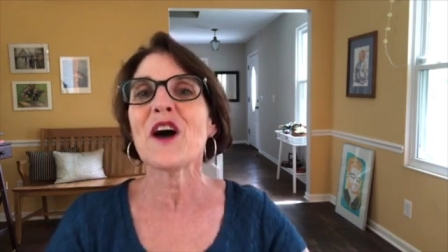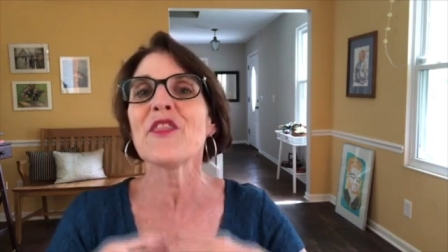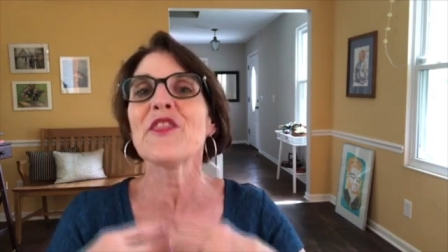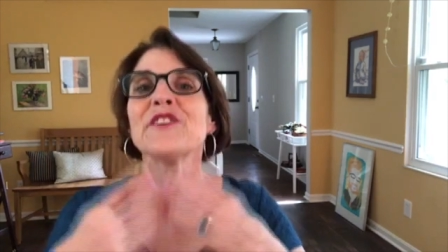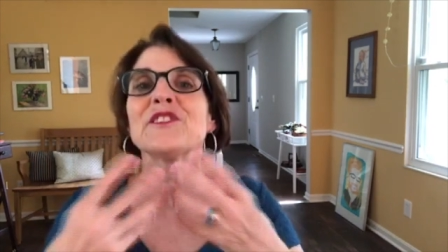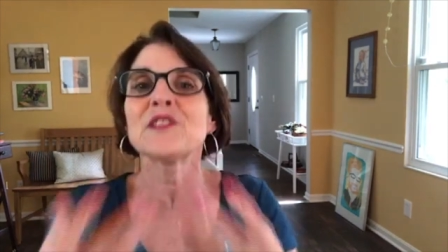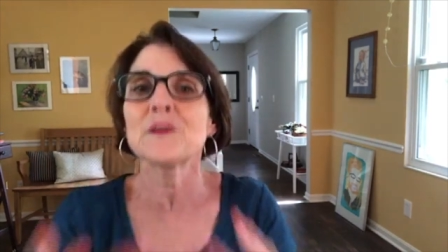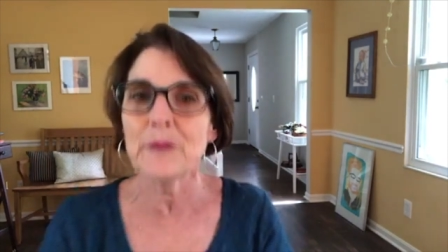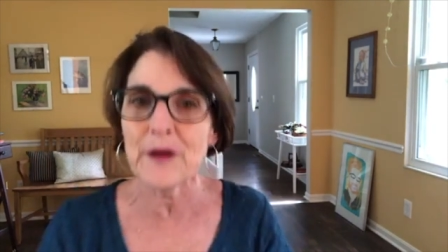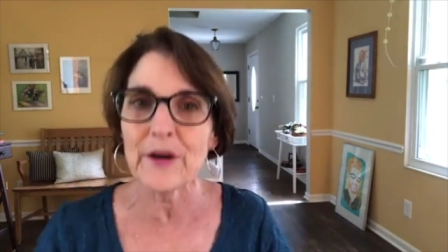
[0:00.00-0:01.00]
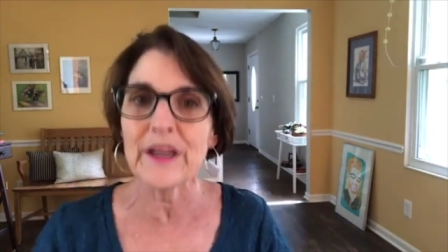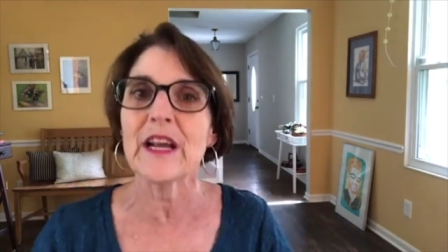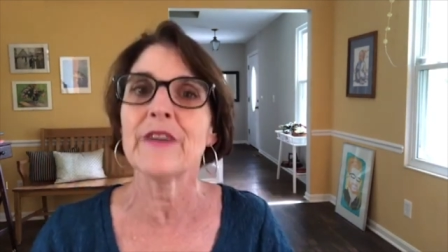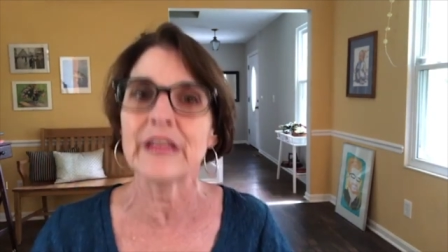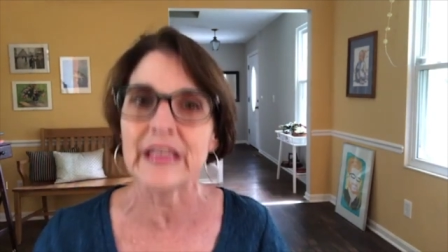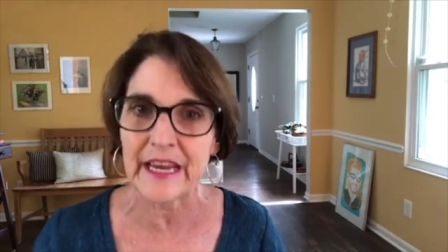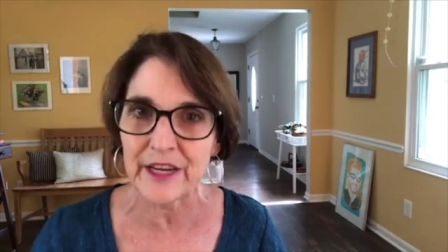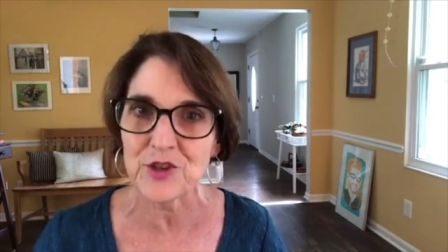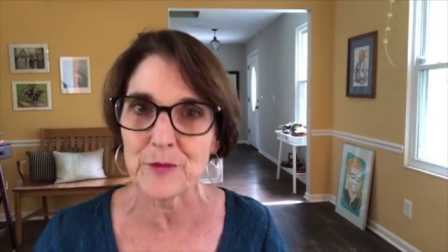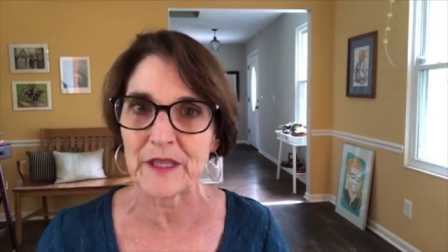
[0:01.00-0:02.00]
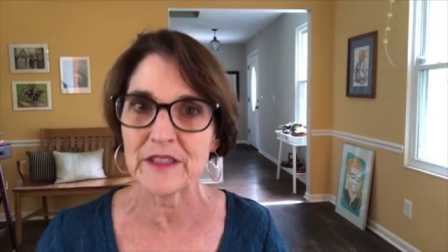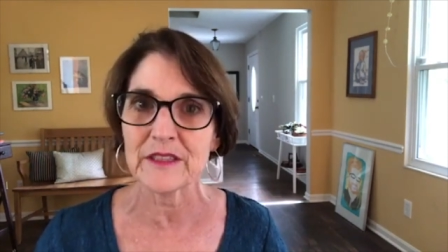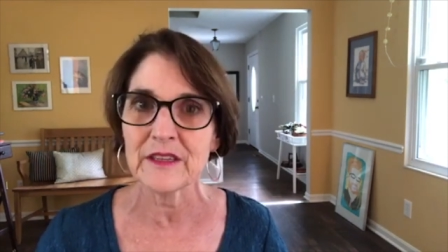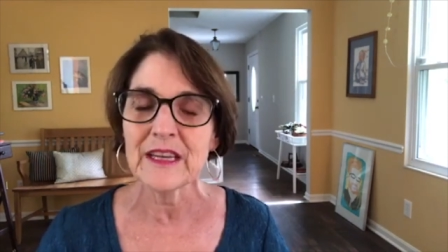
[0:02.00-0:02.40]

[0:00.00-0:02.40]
the spirit of engagement,